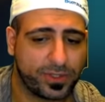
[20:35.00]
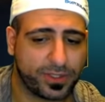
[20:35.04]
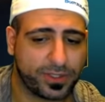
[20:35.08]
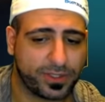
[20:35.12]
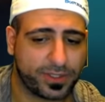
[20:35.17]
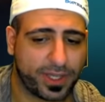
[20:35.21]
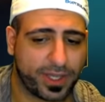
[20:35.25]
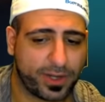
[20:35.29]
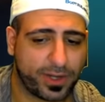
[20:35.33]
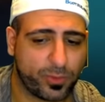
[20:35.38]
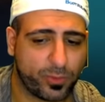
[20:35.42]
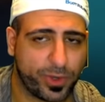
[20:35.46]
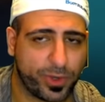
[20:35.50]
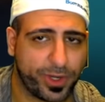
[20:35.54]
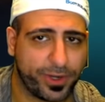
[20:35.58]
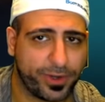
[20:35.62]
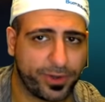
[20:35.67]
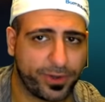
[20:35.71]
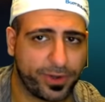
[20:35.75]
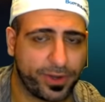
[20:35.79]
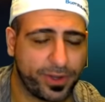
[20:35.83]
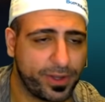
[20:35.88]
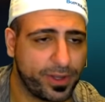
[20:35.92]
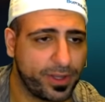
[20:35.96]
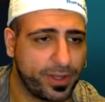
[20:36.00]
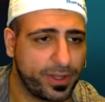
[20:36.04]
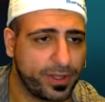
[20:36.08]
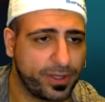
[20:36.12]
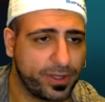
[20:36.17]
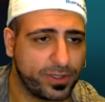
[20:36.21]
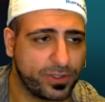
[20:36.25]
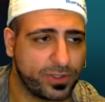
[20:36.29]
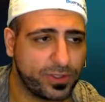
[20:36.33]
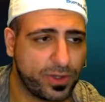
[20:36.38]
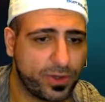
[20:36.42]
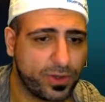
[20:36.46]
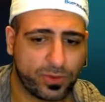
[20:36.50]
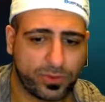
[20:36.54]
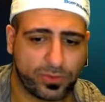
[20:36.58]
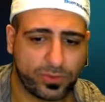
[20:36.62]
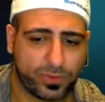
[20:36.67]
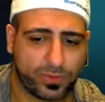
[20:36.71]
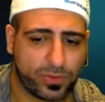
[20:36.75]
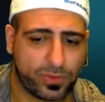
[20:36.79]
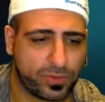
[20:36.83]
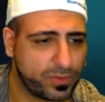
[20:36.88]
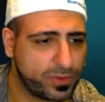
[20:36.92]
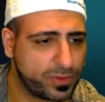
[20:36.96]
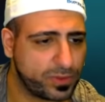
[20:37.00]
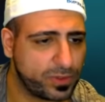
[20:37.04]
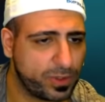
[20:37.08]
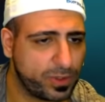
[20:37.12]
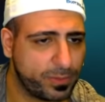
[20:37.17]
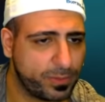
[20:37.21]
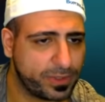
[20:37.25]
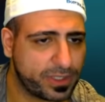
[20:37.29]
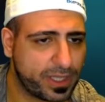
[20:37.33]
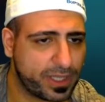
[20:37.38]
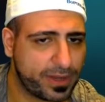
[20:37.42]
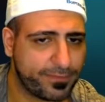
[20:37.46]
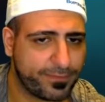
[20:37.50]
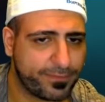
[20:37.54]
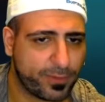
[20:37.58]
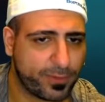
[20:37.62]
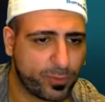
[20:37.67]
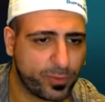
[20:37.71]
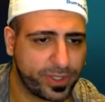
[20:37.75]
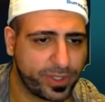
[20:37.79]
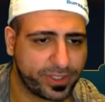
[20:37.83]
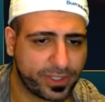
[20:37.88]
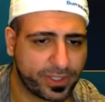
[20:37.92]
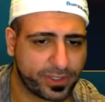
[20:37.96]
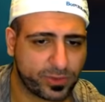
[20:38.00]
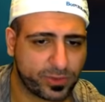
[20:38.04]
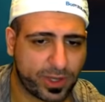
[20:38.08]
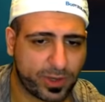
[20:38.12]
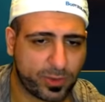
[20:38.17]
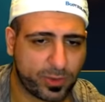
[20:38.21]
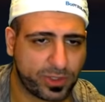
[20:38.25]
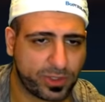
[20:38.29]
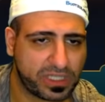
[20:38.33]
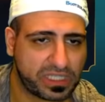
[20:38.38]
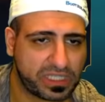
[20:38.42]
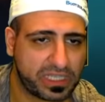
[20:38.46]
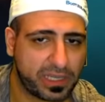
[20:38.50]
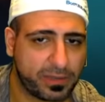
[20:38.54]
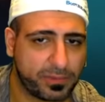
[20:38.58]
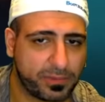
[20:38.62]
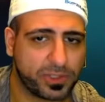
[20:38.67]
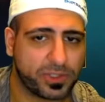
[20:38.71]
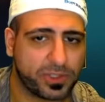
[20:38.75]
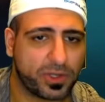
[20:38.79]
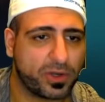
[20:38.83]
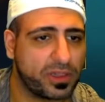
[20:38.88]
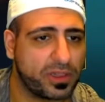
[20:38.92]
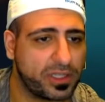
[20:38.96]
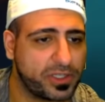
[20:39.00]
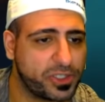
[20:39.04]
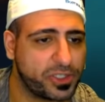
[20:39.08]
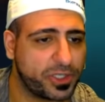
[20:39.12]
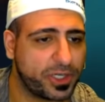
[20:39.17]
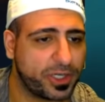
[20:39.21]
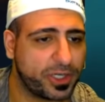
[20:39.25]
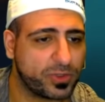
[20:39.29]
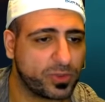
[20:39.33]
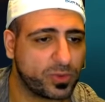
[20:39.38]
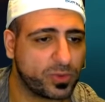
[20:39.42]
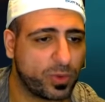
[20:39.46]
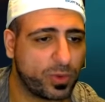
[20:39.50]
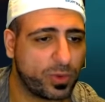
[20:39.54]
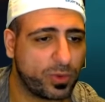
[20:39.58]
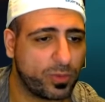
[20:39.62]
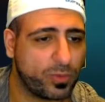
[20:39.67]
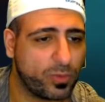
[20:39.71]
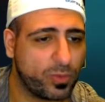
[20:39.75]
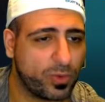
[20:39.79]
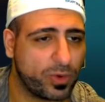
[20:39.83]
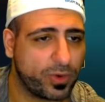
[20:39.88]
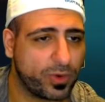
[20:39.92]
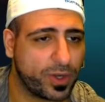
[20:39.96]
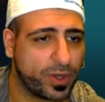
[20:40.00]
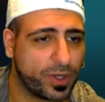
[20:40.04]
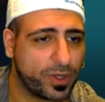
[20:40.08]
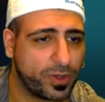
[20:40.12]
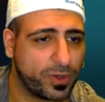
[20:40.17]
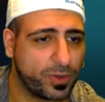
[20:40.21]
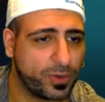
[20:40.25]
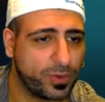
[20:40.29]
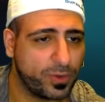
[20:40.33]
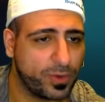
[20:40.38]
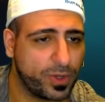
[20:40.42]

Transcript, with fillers: is kind of weird. So it's almost time for reset, so I don't want the game to start glitching out. So what we're going to do,